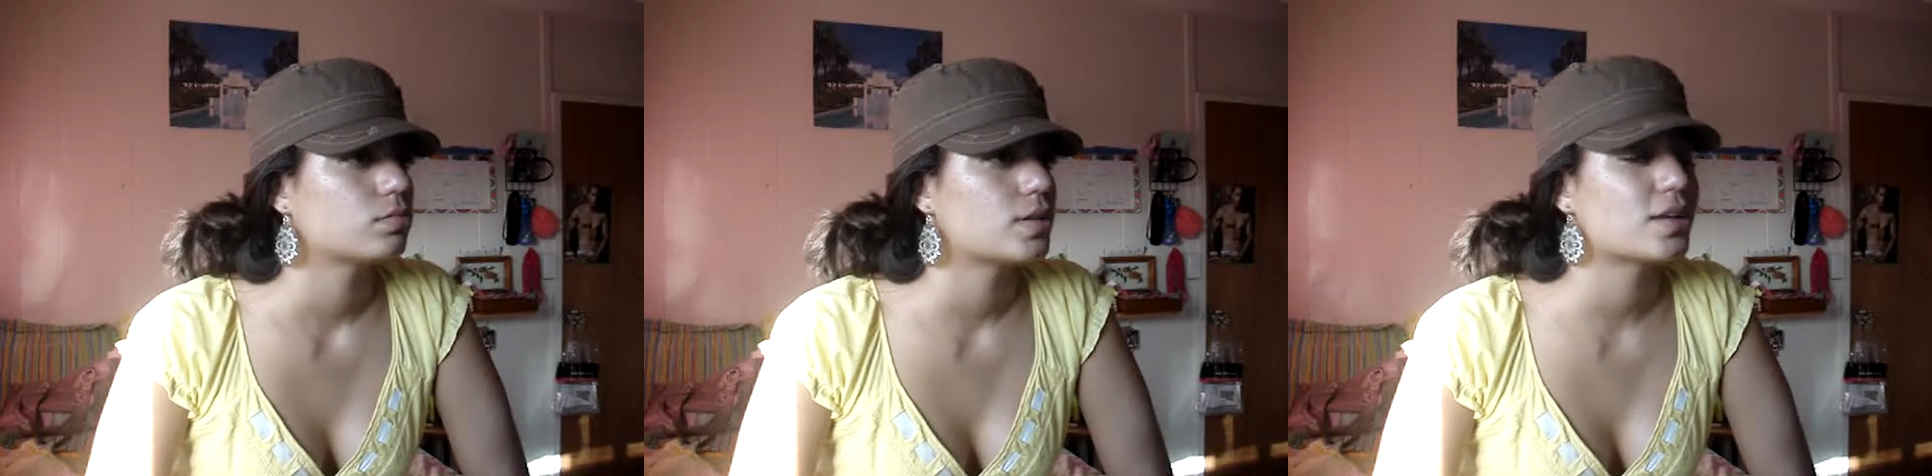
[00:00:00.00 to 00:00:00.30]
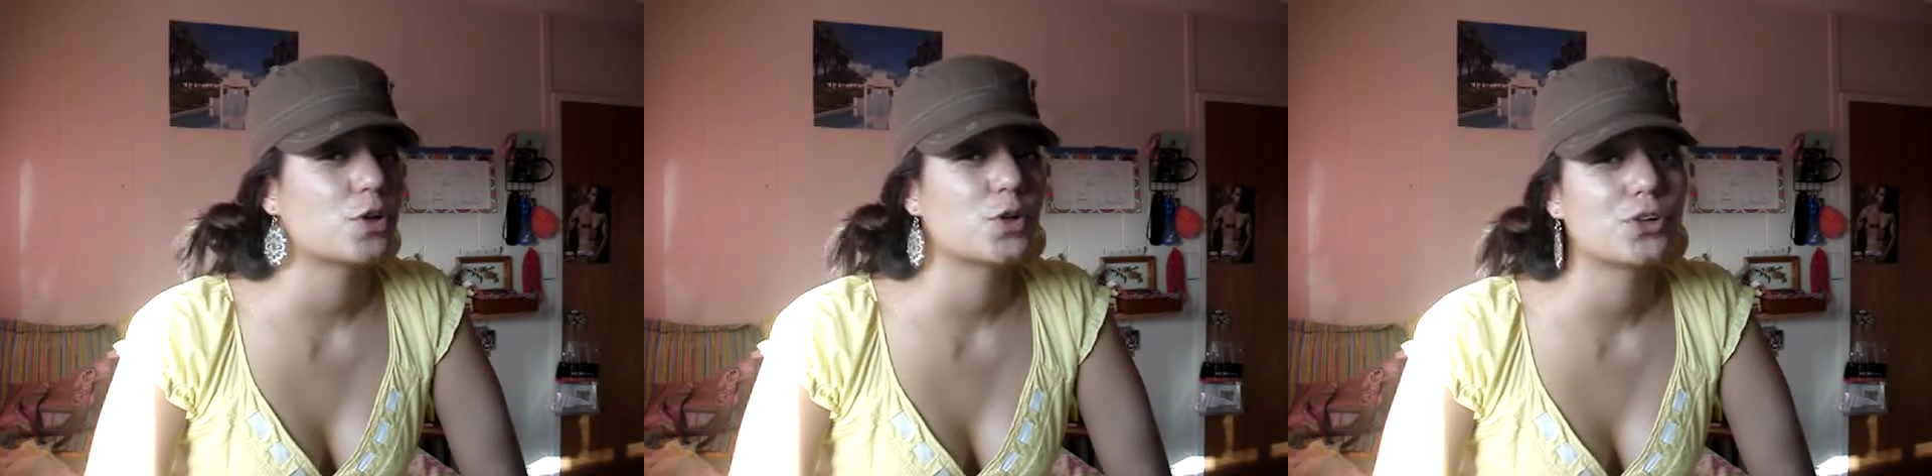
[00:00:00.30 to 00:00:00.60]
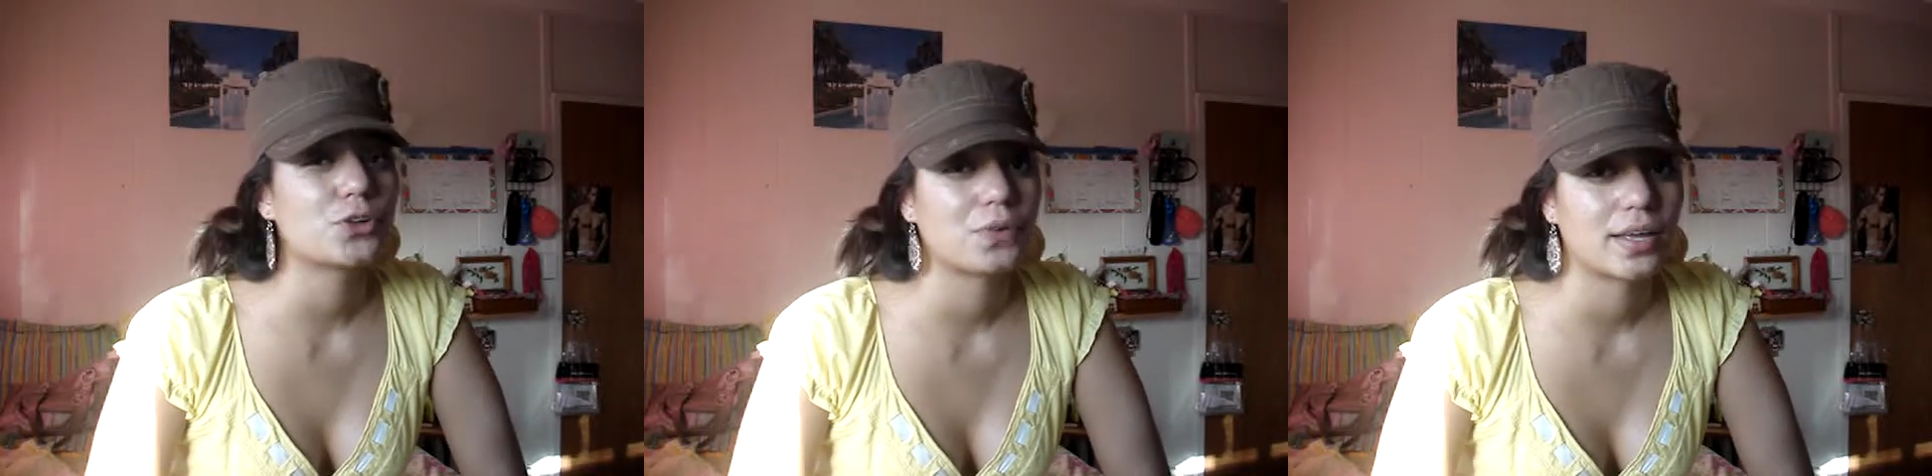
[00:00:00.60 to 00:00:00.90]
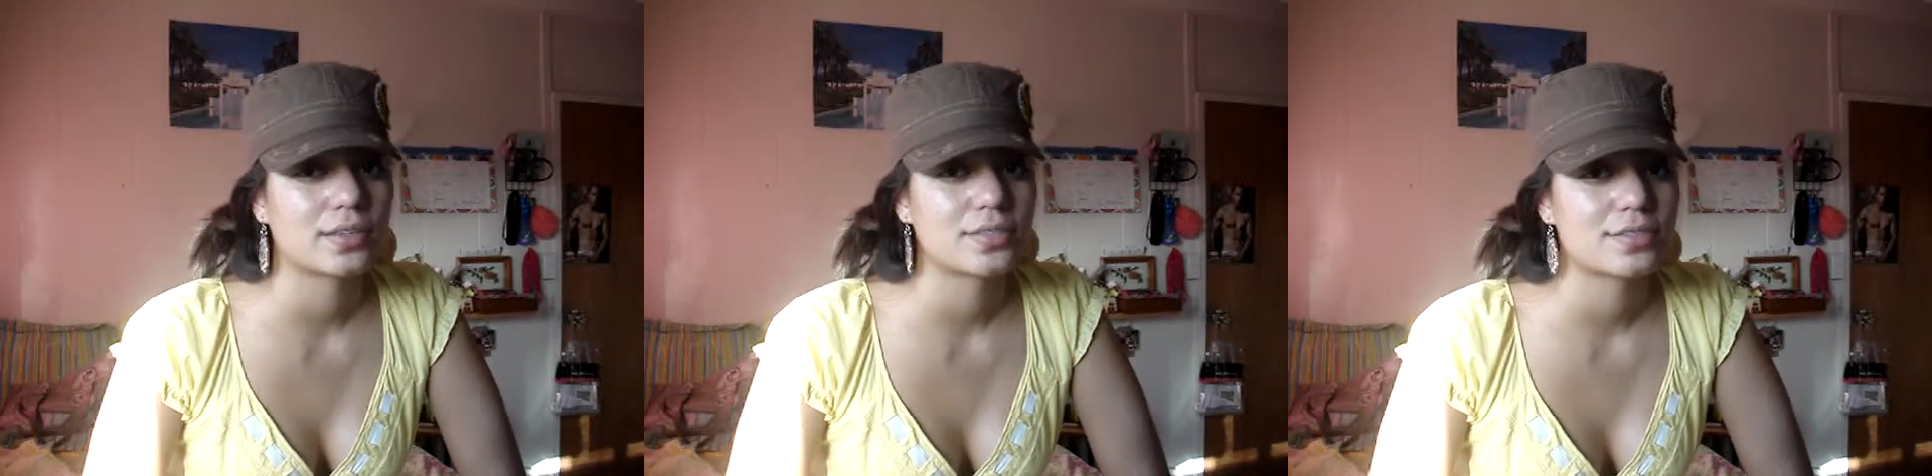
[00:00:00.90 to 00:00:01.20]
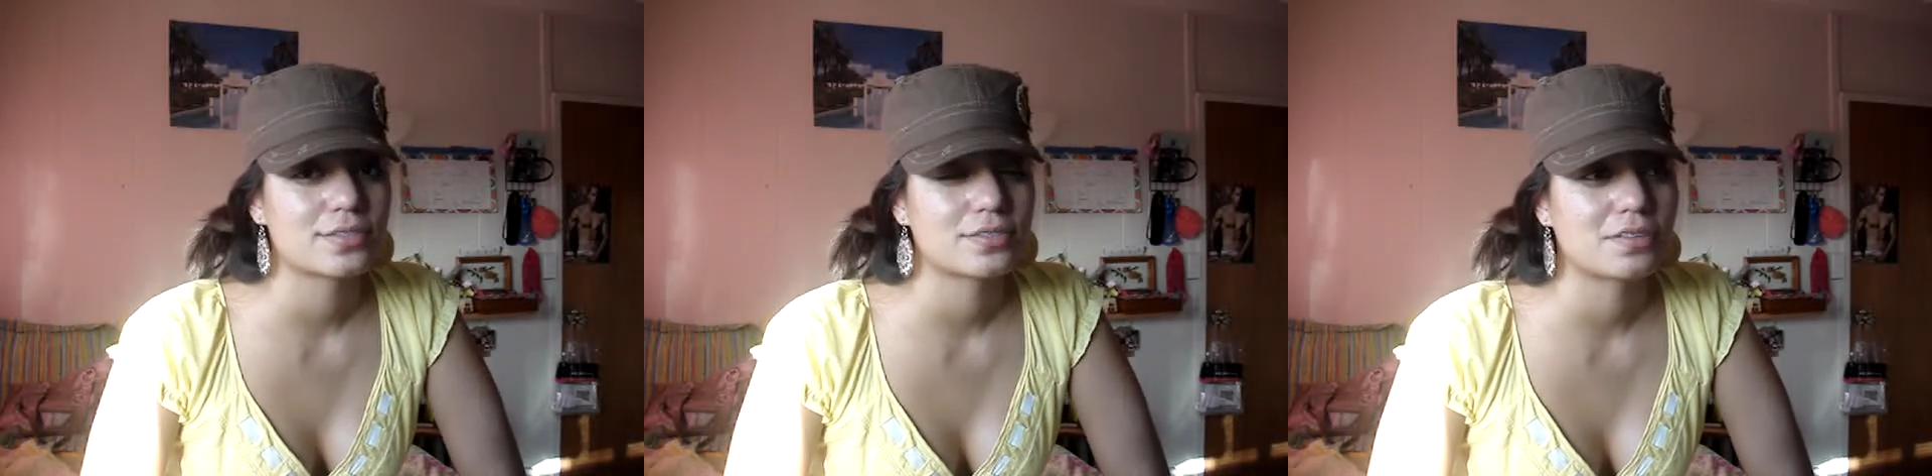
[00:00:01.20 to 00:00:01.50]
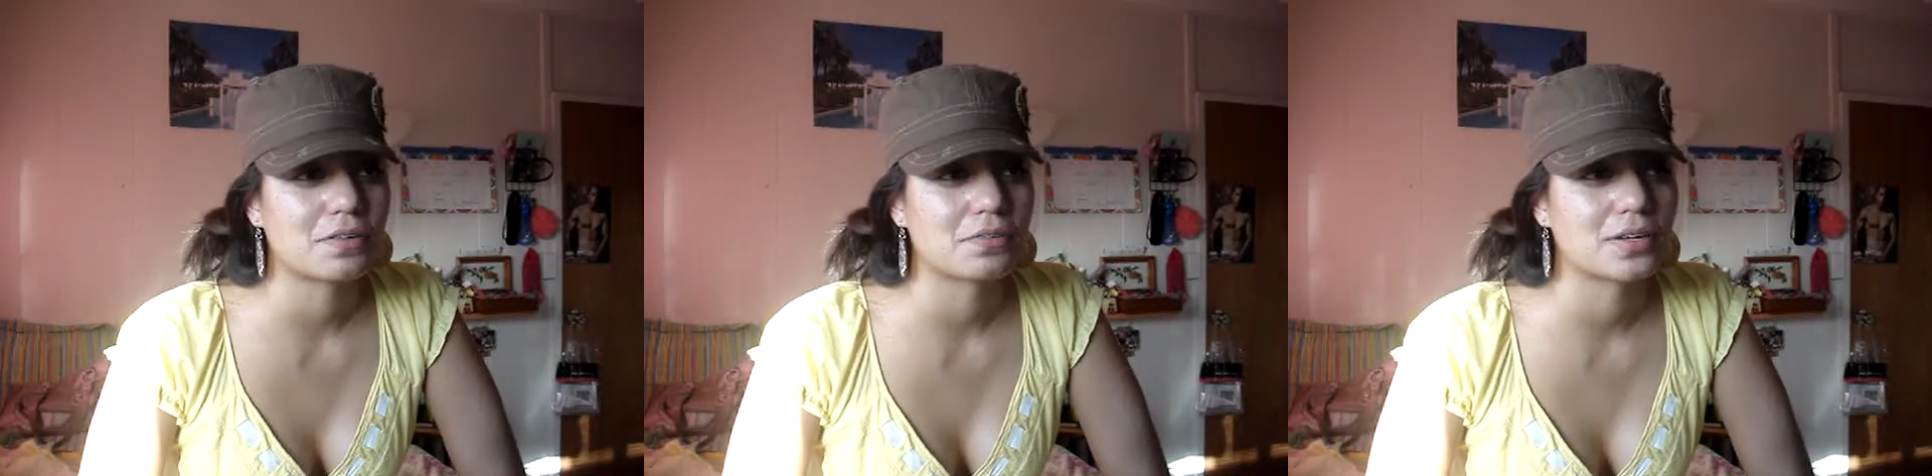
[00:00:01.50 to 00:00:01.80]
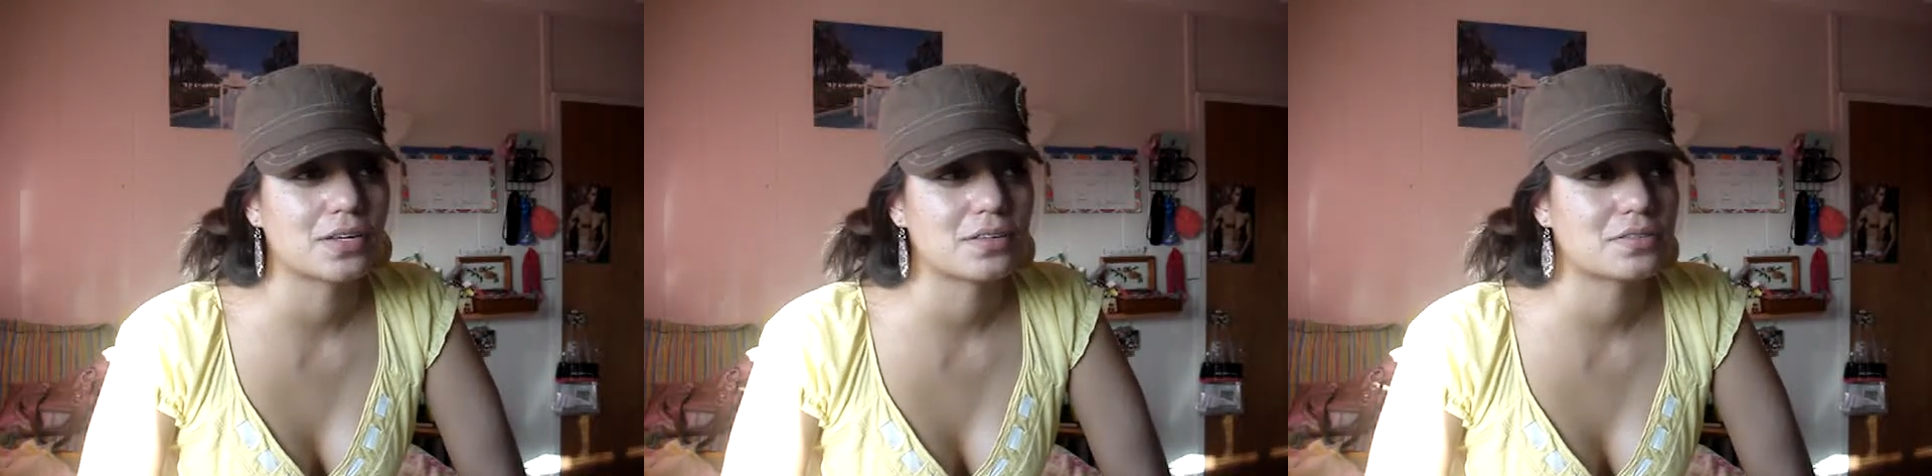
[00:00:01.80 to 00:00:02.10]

It's got cooler rings, default rings,